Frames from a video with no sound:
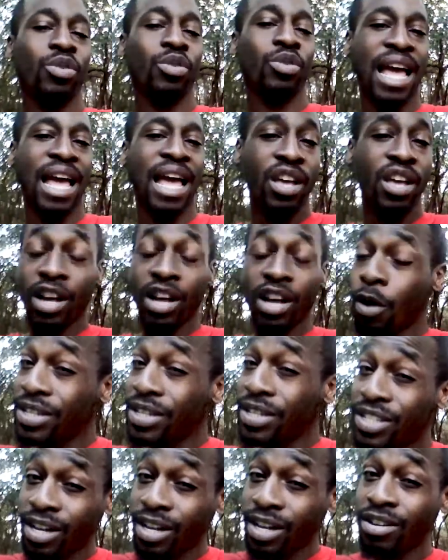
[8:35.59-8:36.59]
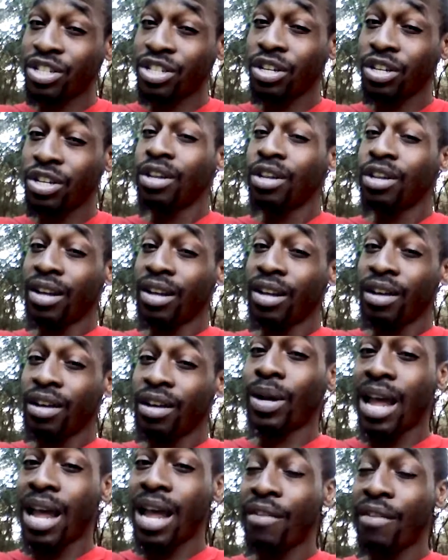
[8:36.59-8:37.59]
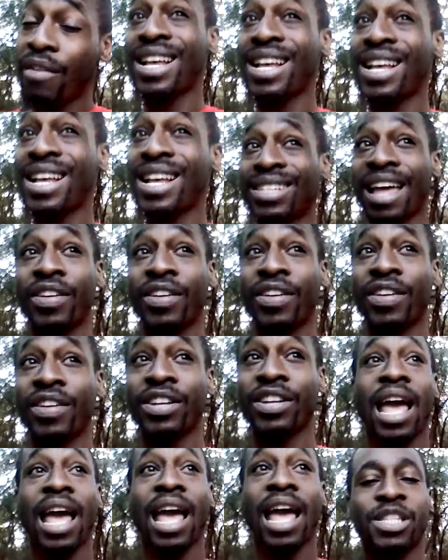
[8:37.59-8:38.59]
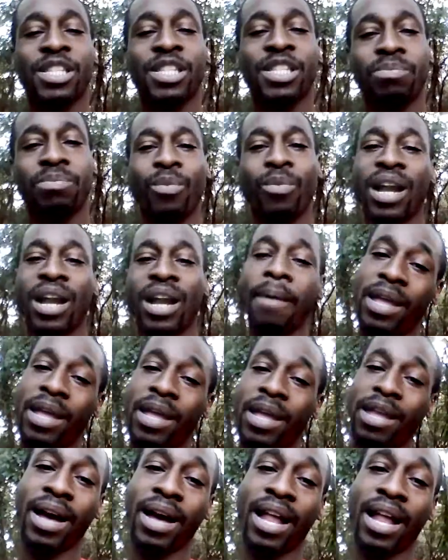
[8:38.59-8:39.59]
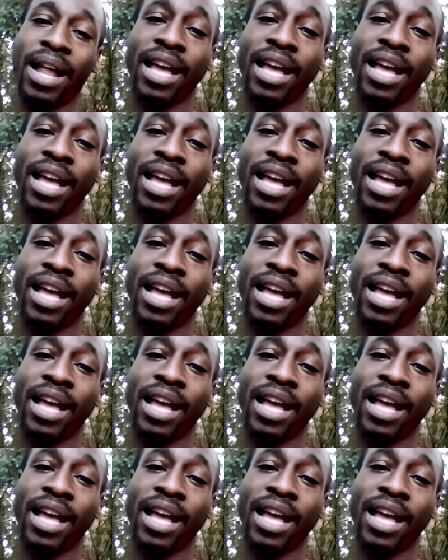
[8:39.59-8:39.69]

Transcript: Go and search what an everlasting life is, or ask me what I mean by that.